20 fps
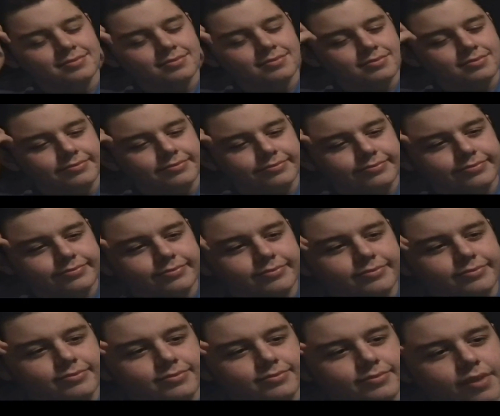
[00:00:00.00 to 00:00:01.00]

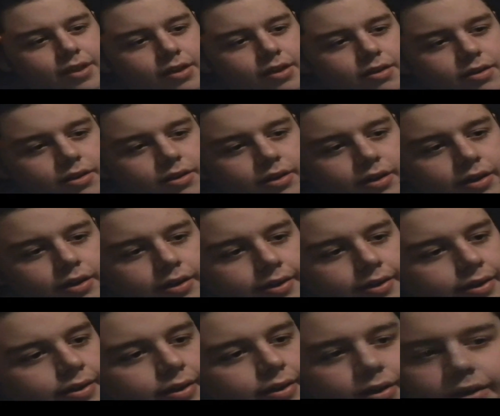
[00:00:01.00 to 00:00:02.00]
Nothing is said.